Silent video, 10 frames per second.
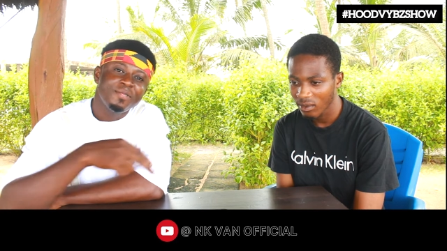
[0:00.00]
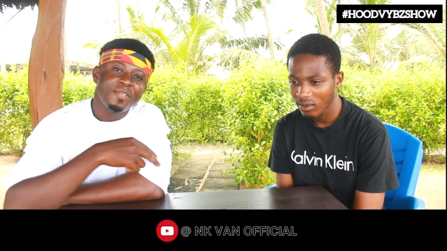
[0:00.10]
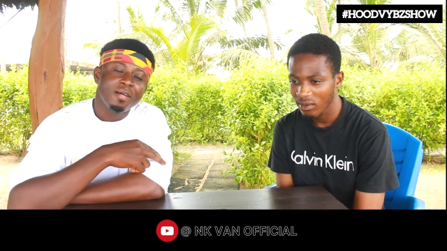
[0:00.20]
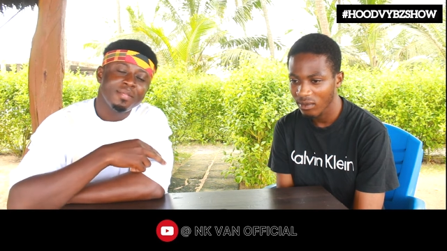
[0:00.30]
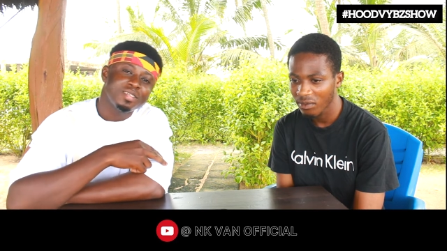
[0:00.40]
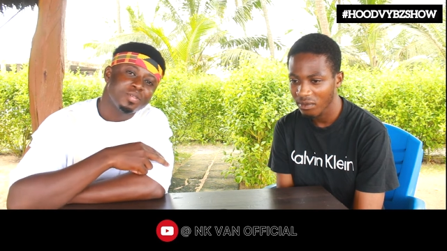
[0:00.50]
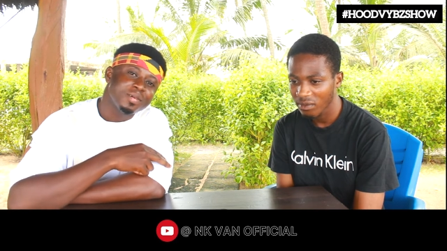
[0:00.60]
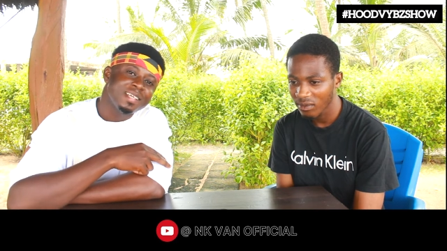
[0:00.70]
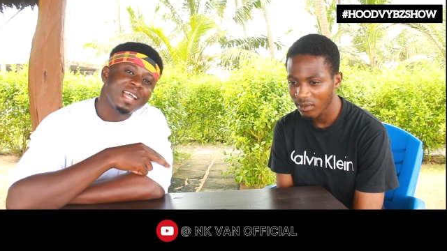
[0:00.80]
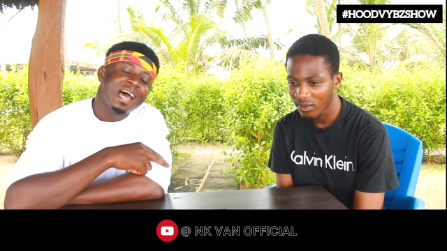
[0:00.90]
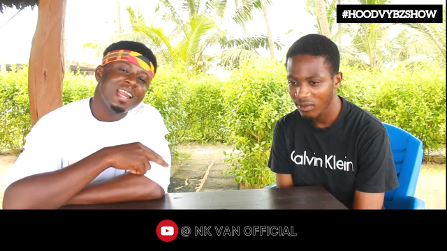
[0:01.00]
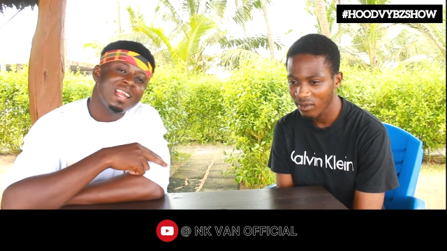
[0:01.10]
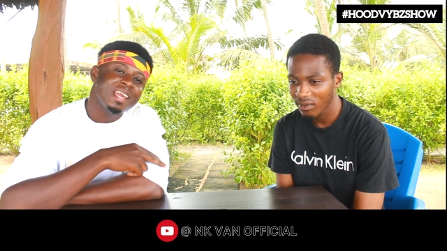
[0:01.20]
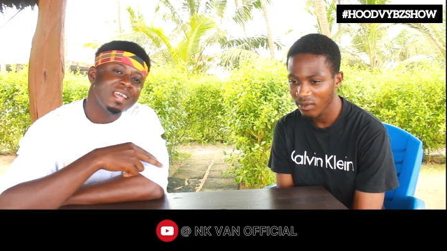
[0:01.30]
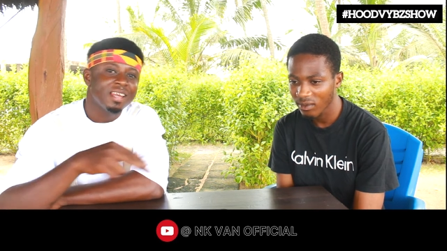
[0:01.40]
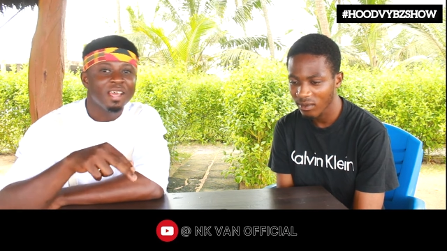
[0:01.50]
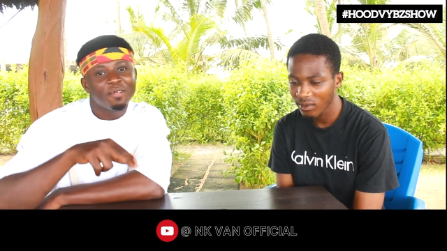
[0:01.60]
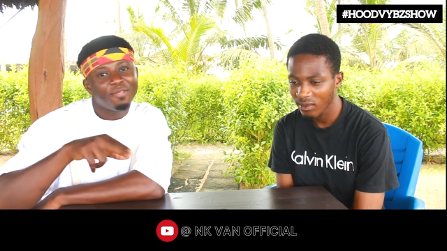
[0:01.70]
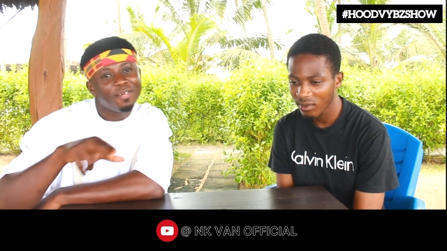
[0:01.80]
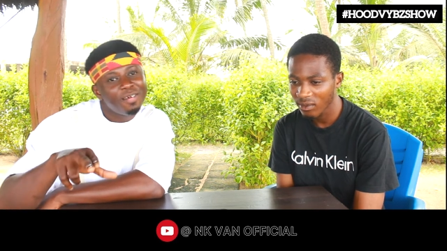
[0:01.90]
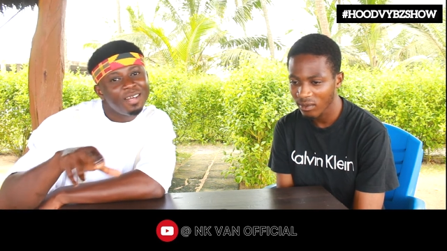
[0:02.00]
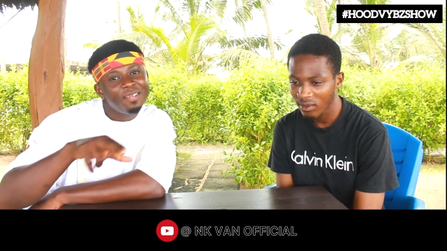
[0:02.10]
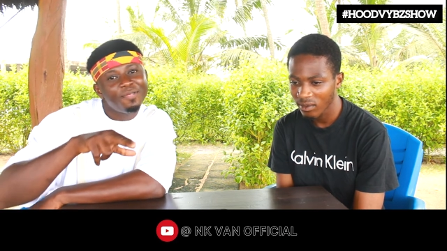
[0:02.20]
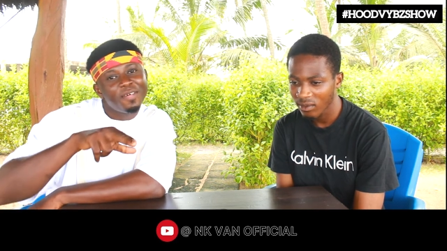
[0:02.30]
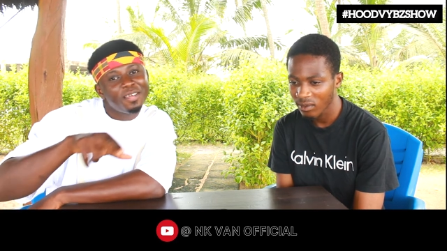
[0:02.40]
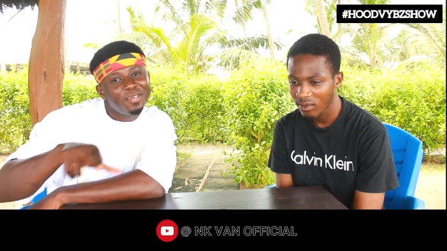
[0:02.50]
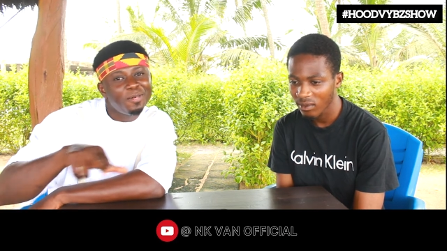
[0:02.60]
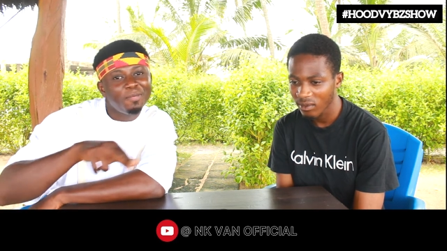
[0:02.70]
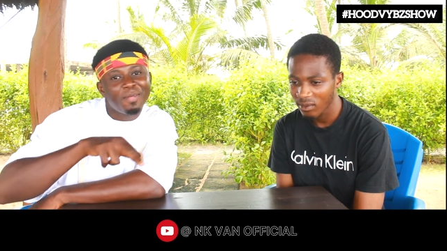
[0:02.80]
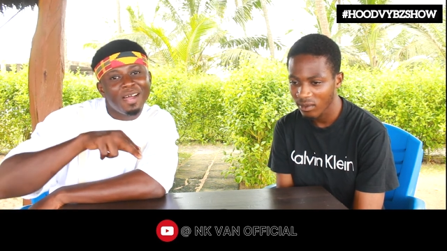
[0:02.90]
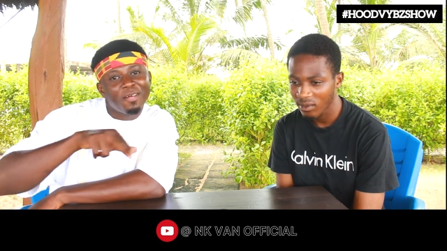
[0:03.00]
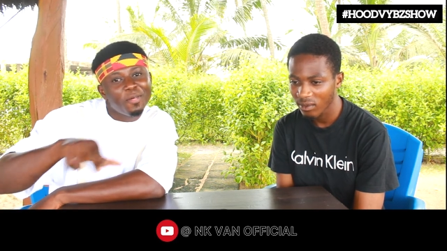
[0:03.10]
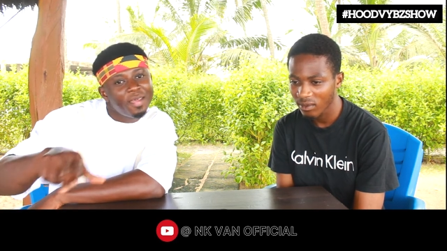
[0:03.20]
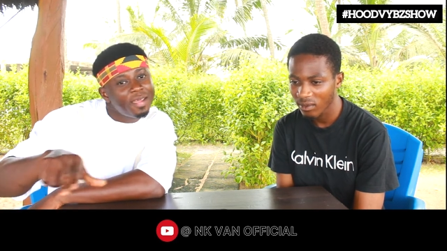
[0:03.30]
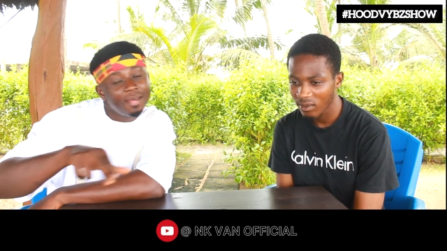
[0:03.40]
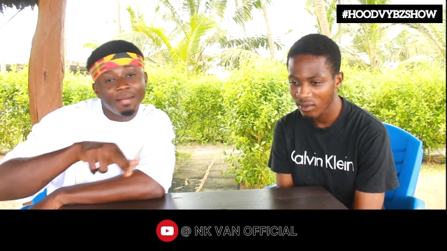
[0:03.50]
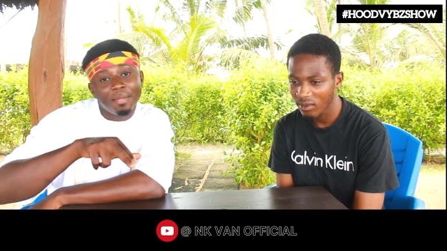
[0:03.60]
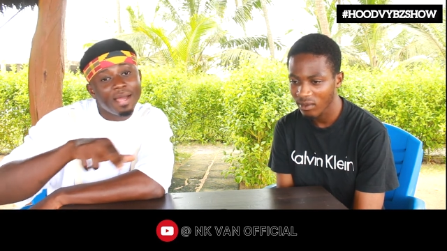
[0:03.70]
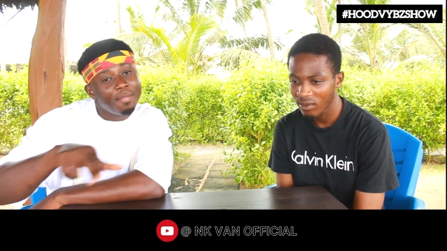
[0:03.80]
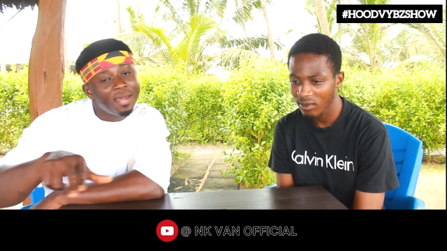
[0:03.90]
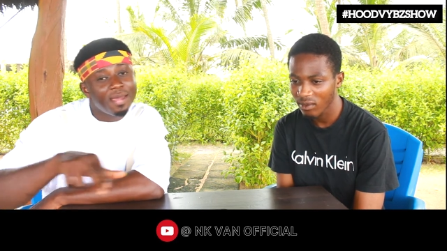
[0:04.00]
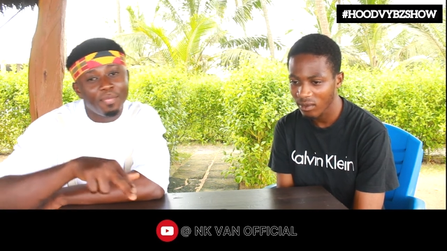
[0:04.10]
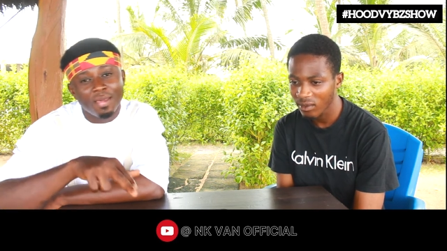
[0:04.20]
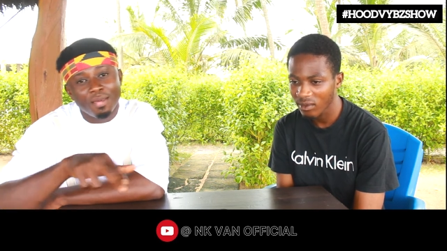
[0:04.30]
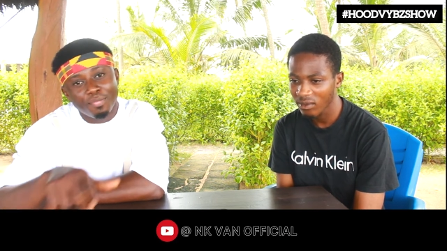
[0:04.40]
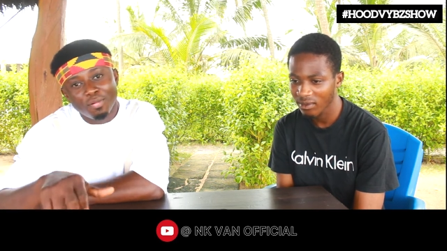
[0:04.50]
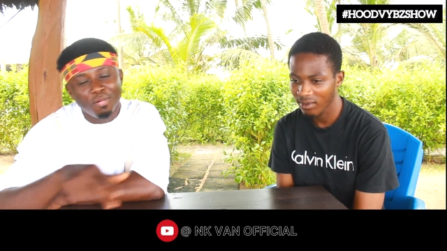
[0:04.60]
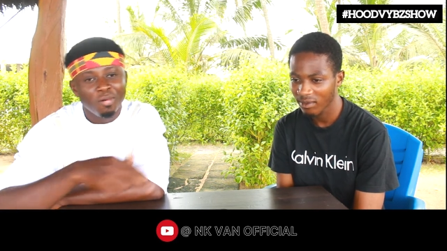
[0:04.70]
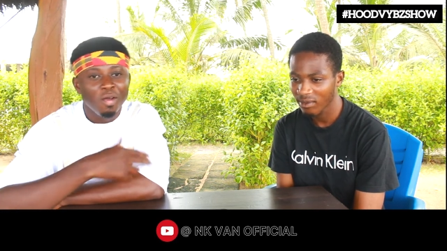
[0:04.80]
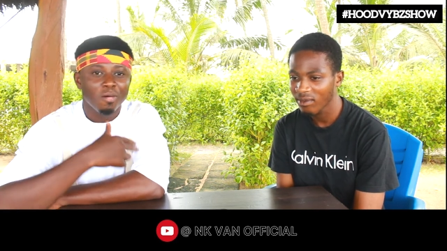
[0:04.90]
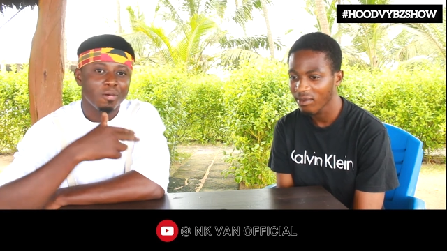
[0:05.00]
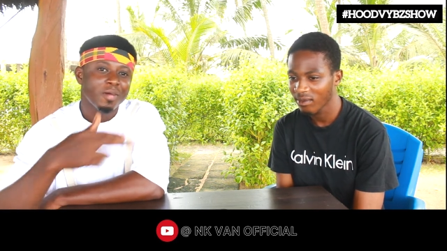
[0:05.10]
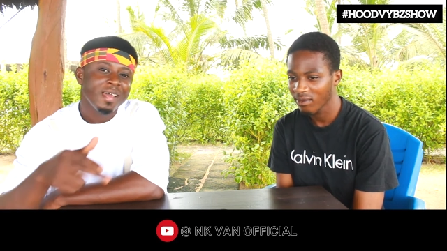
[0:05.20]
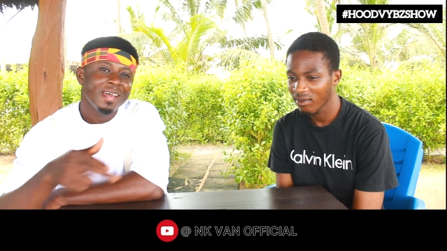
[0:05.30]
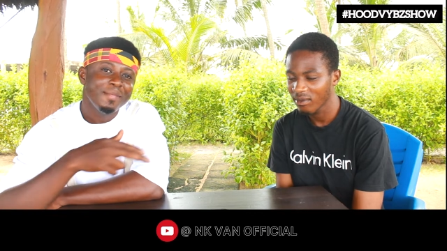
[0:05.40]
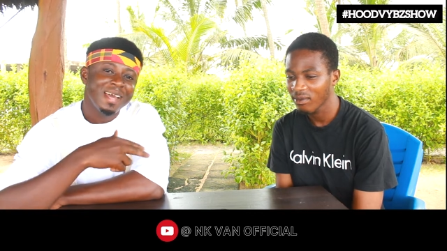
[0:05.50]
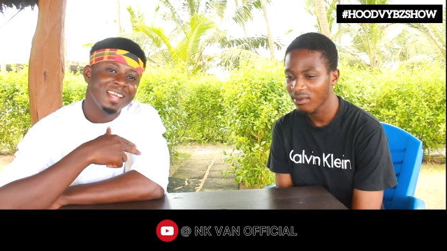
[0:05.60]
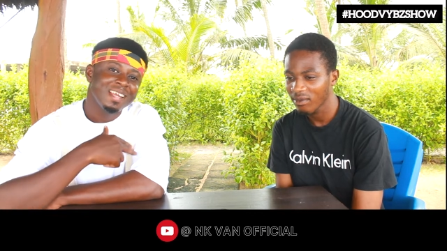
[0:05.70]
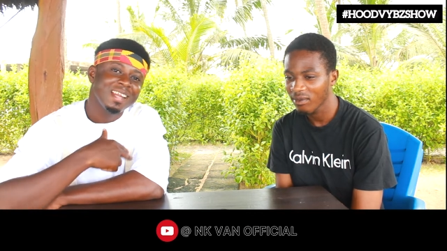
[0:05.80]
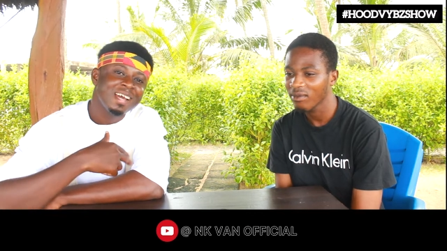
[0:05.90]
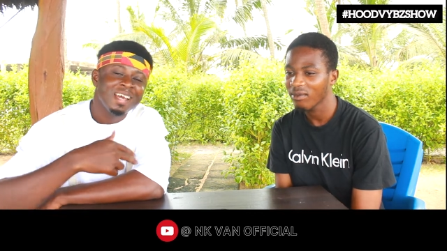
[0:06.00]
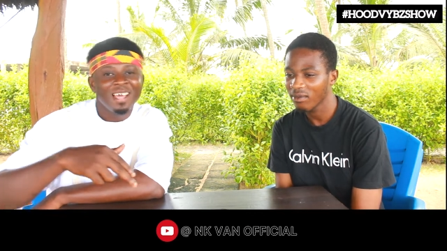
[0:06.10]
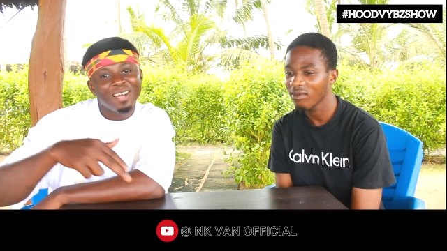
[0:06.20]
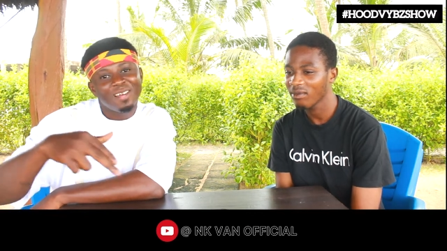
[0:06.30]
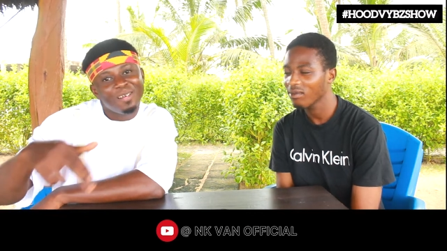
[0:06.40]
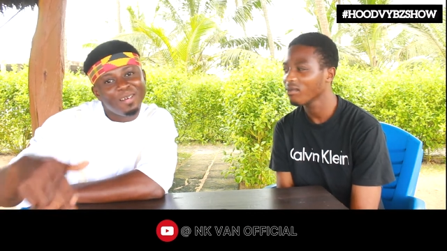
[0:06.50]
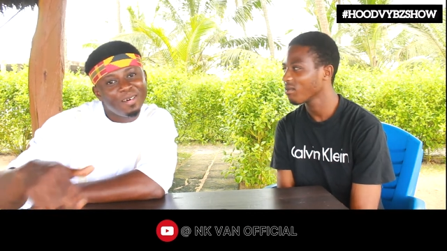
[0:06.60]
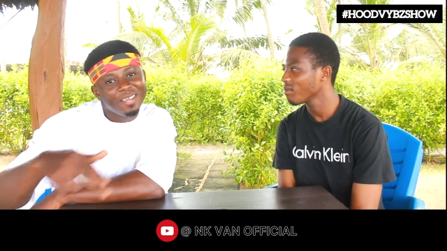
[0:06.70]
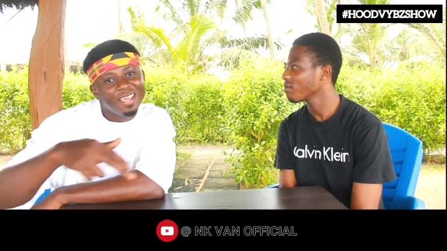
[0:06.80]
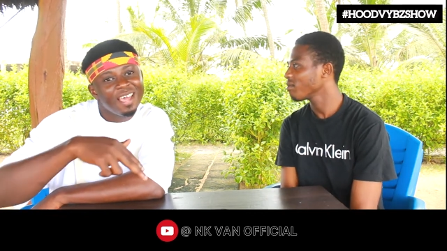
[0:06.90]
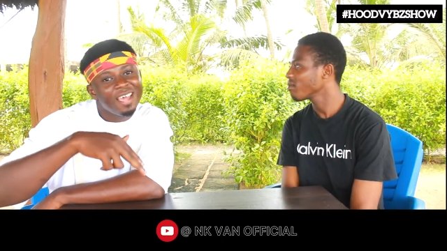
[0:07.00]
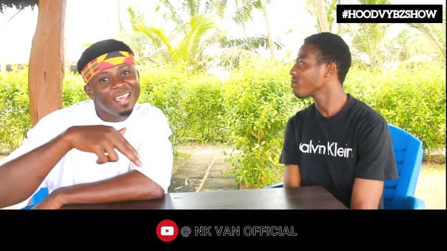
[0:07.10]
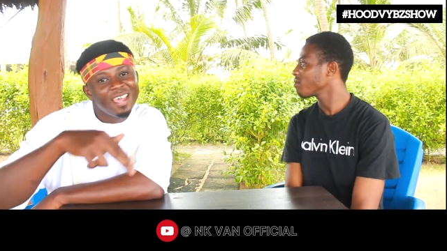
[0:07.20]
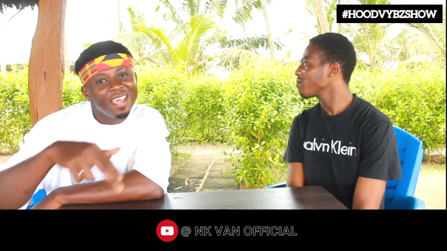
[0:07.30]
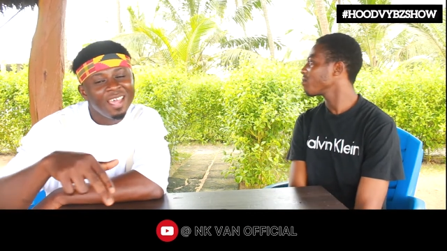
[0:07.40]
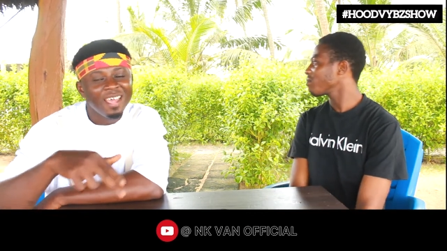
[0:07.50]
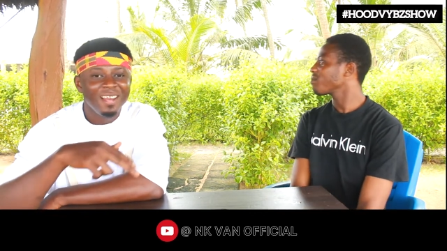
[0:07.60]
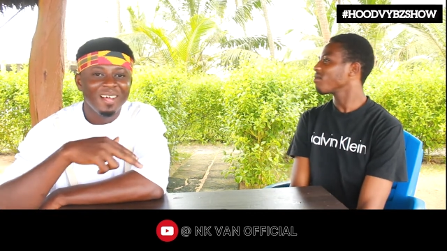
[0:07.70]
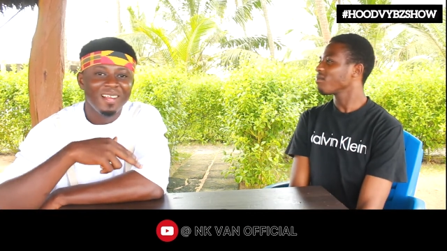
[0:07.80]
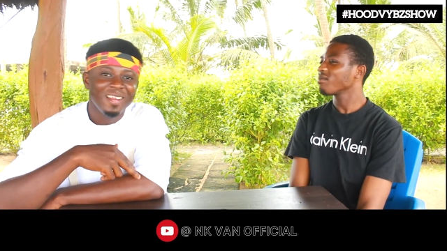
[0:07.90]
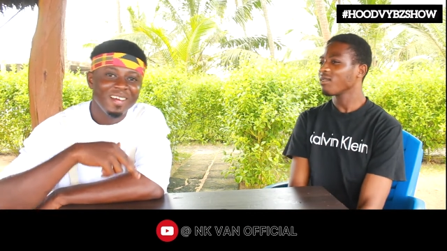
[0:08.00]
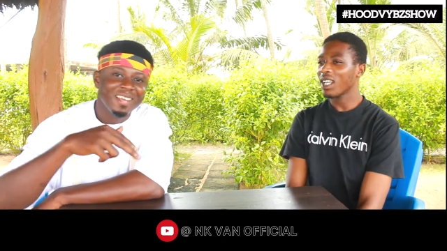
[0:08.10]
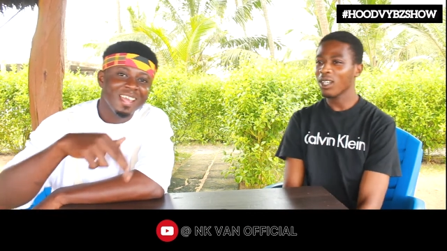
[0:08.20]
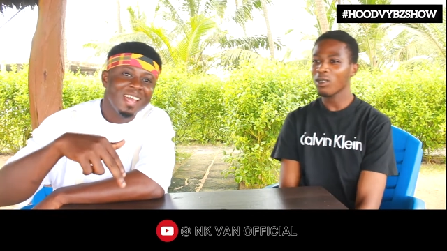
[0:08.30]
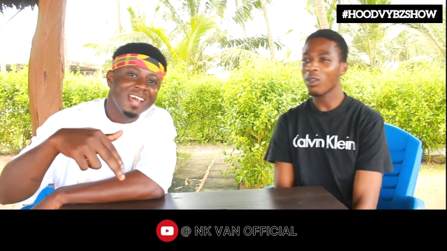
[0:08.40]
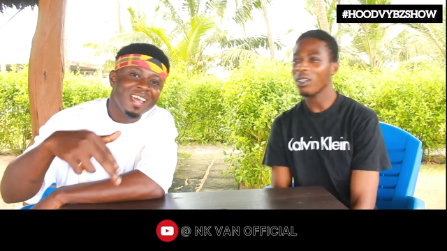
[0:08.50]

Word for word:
Speaker 1: for me, sweet darling. Falling for you, my queen, my baby boo. Okay, Melina. La la, yeah, yeah, la la, yeah,